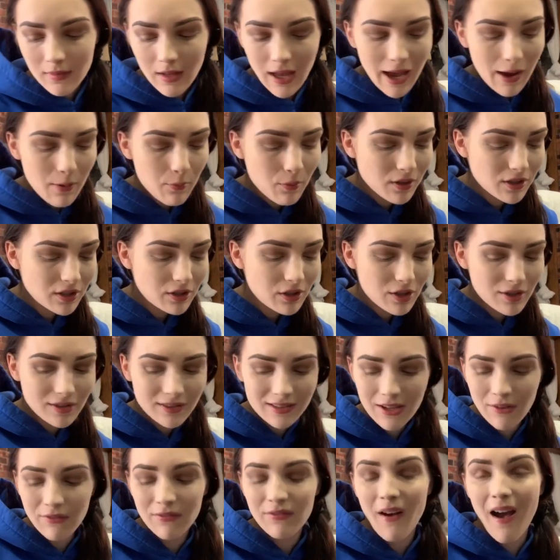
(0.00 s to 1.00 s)
I want to look
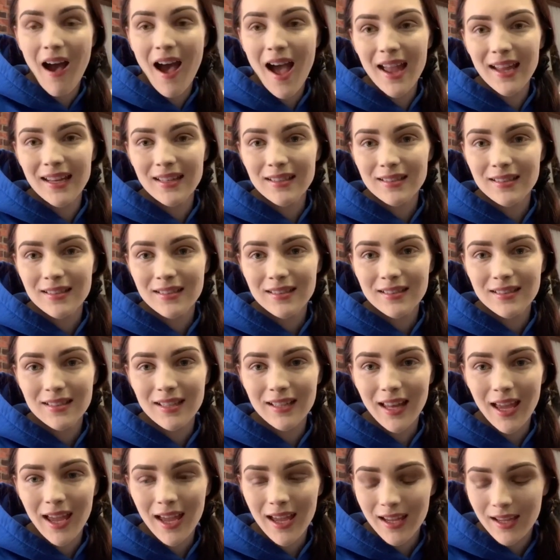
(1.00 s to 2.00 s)
defined
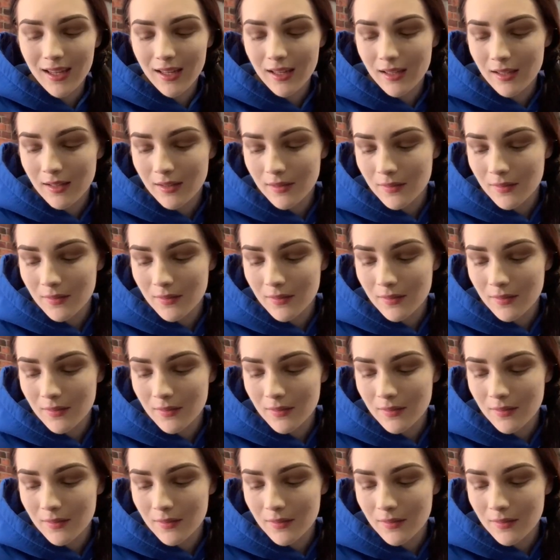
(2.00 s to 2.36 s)
today.